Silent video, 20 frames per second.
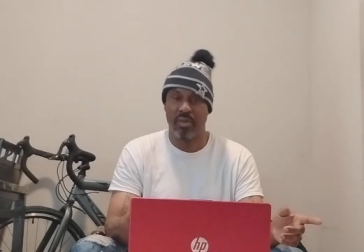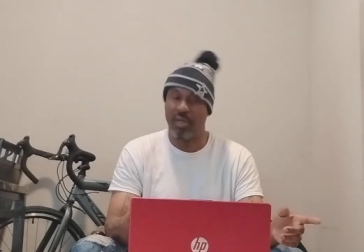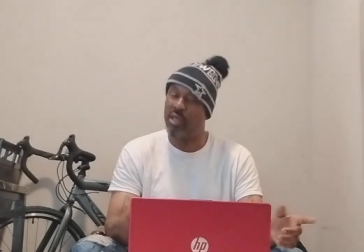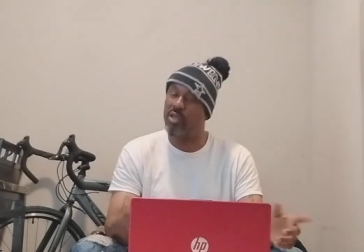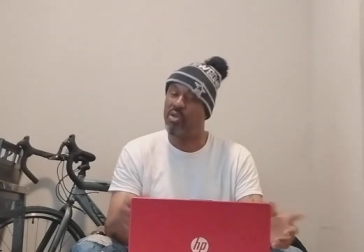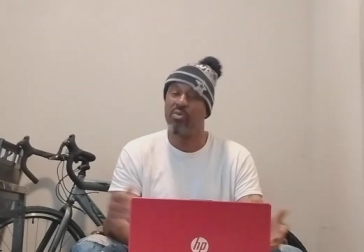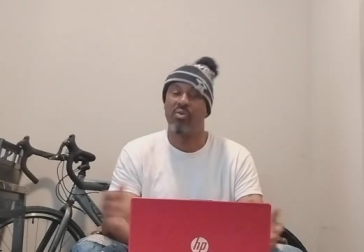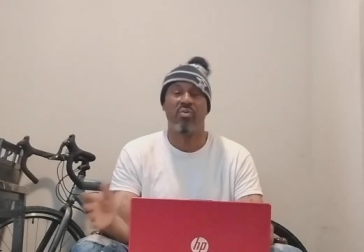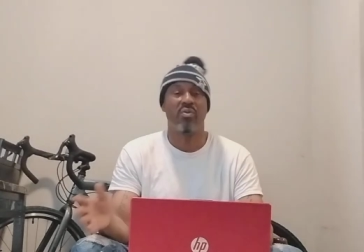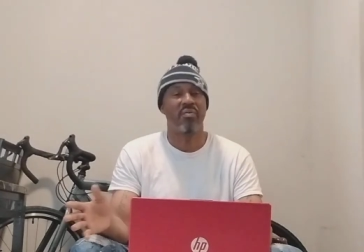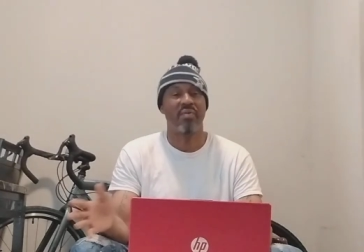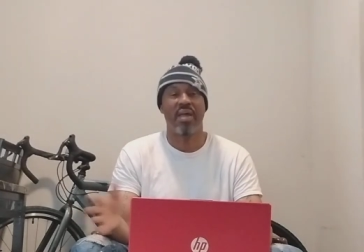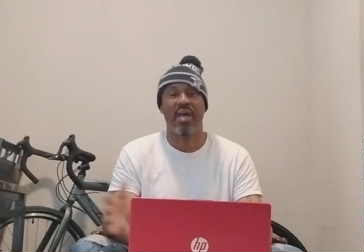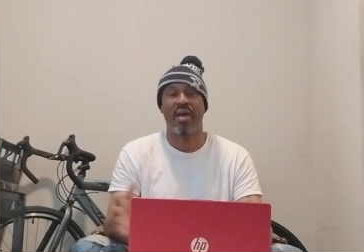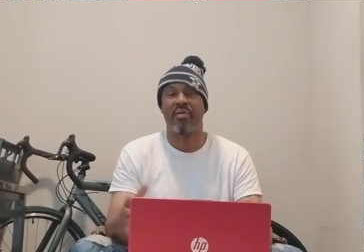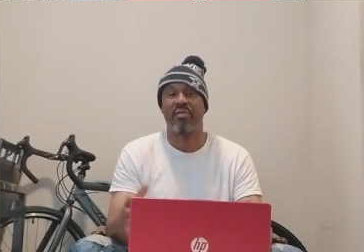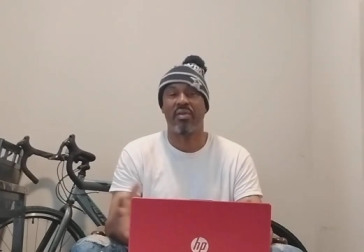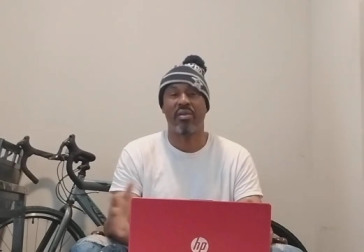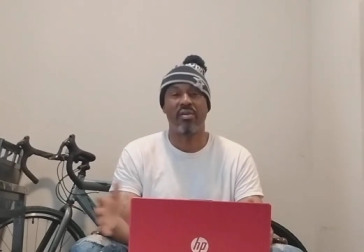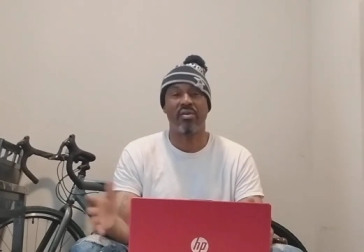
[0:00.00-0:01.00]
And you don't even
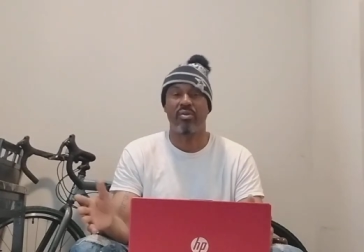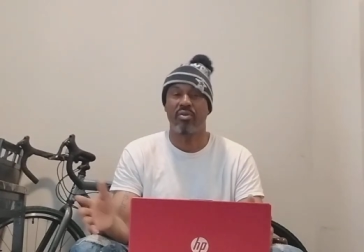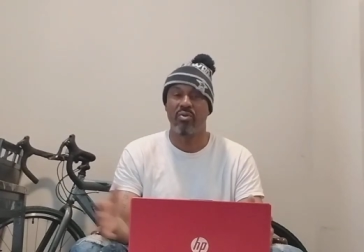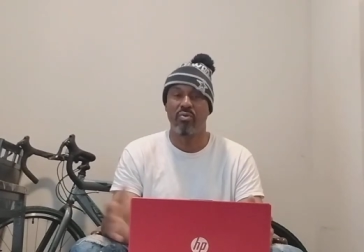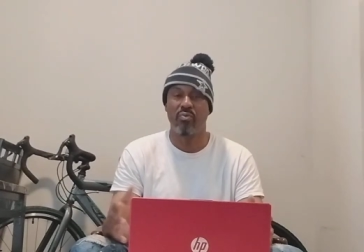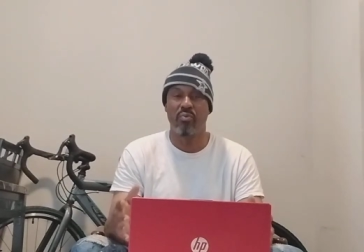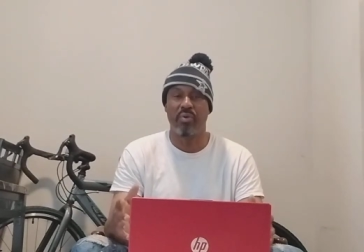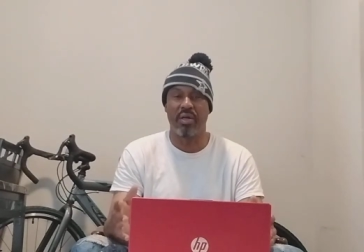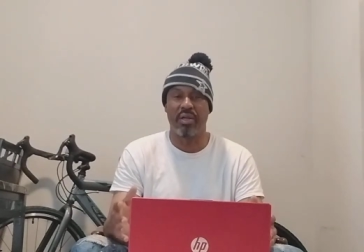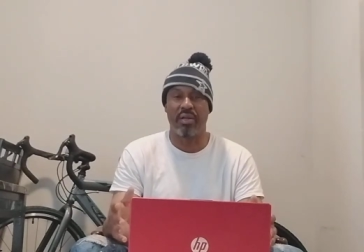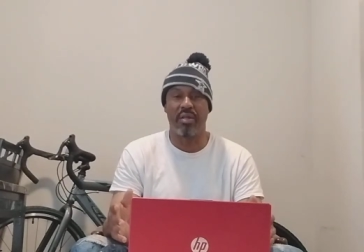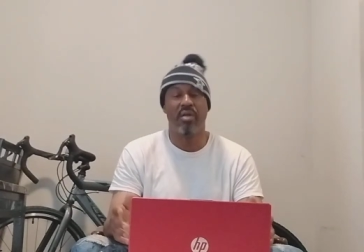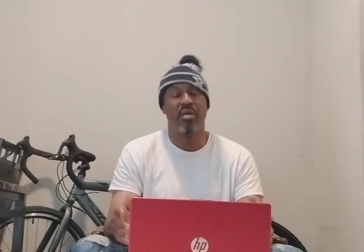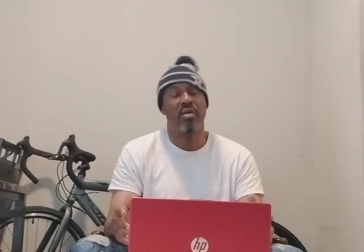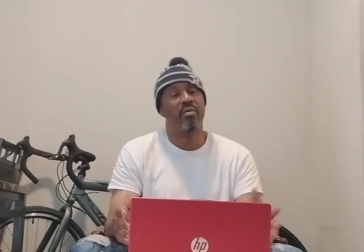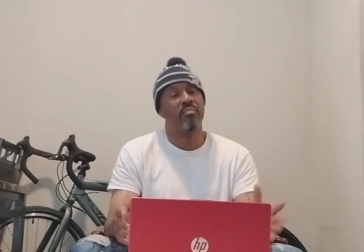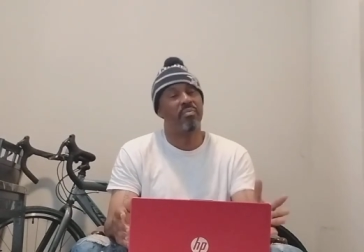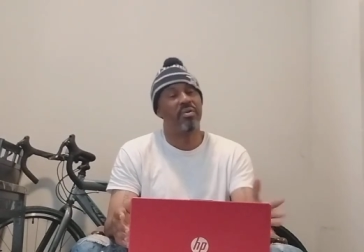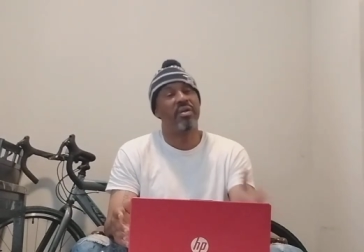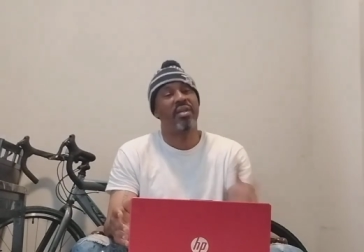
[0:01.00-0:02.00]
have nothing to do with it.
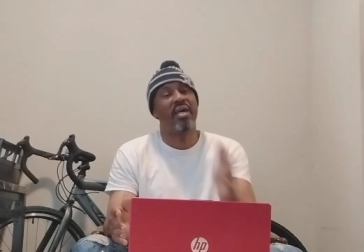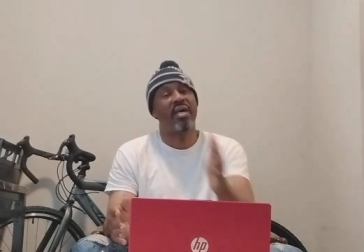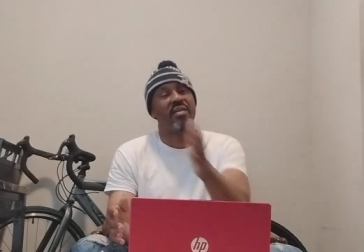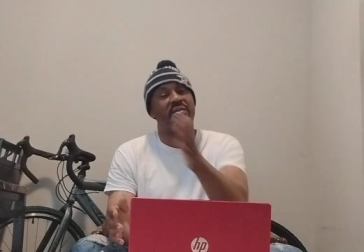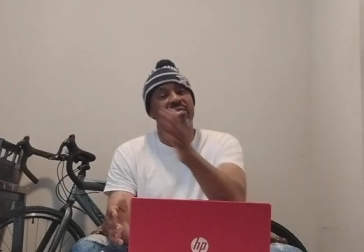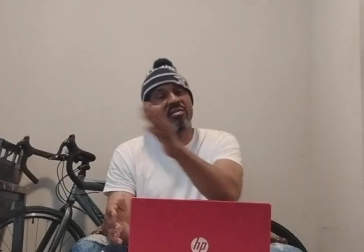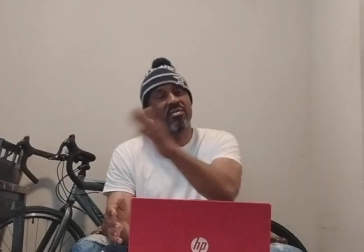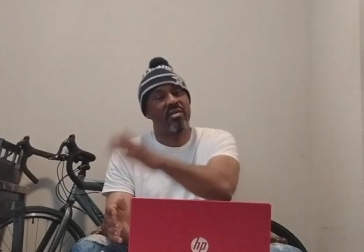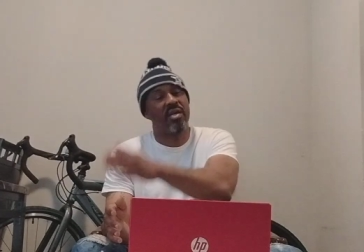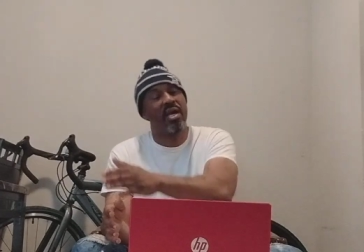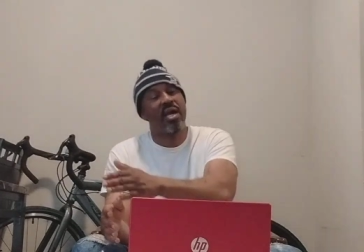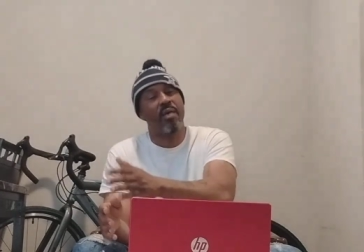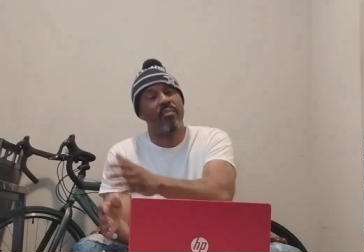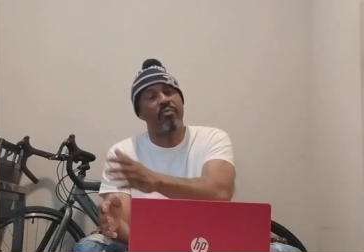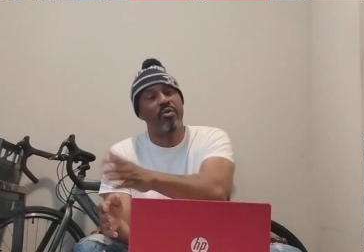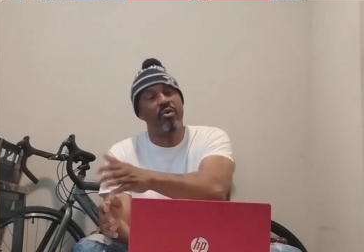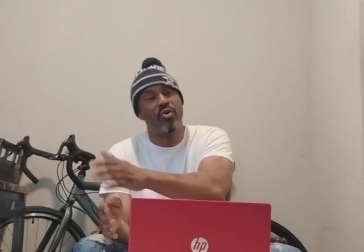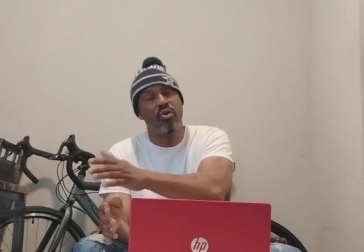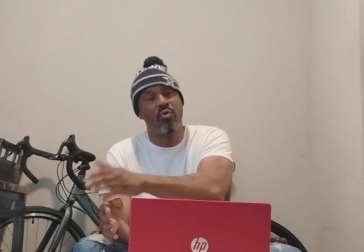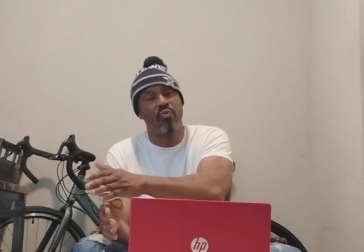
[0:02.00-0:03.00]
But at the
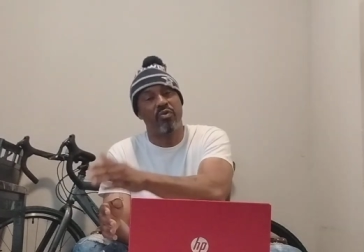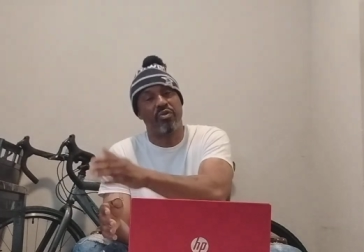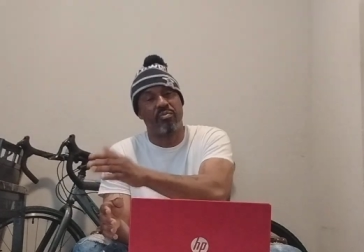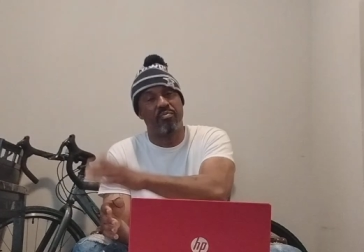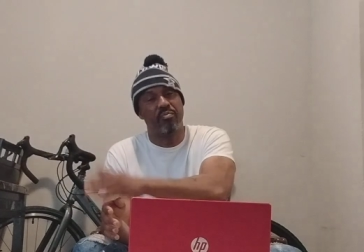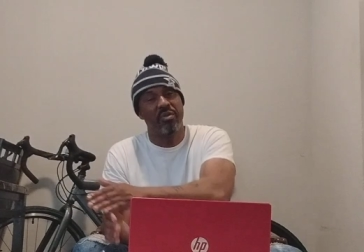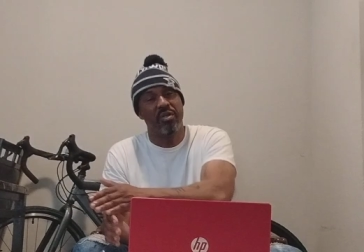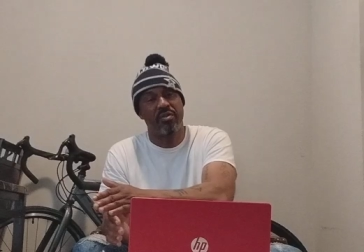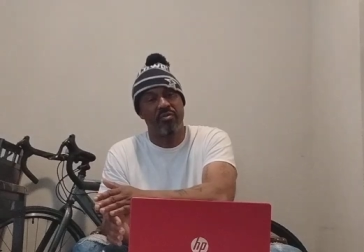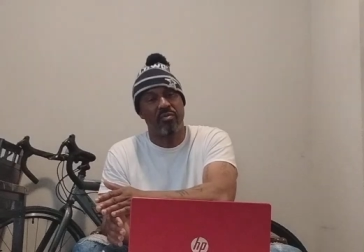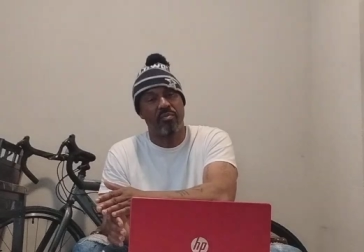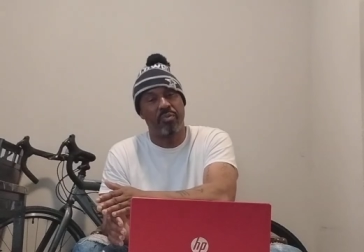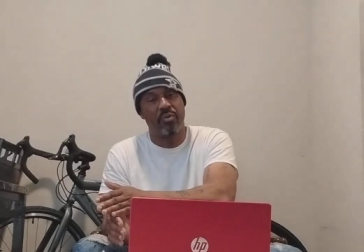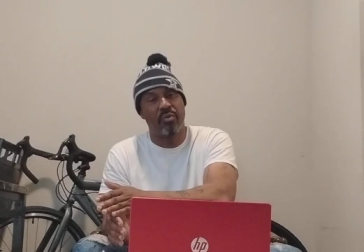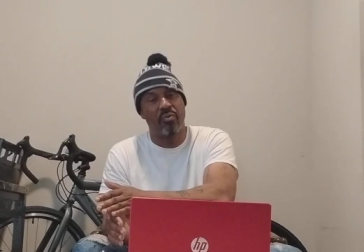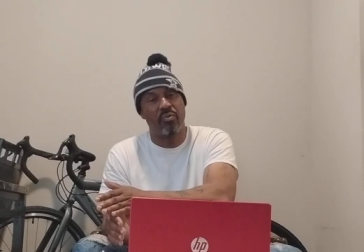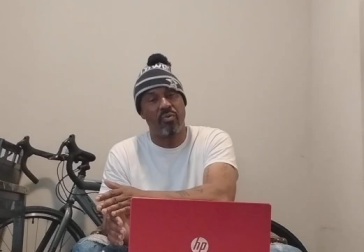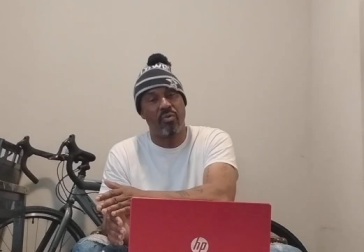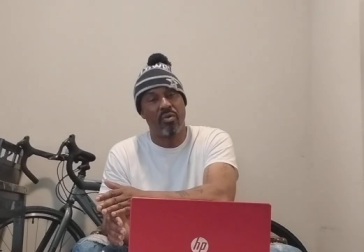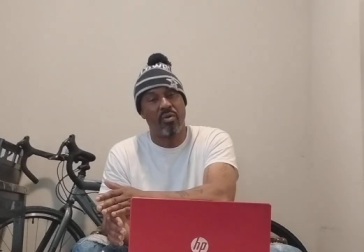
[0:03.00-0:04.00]
time when you was
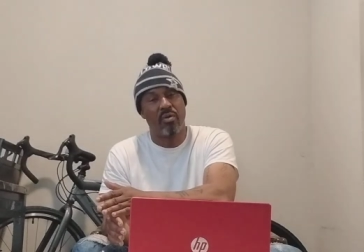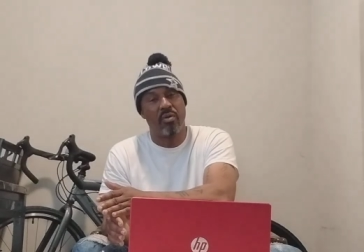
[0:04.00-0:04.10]
miserable,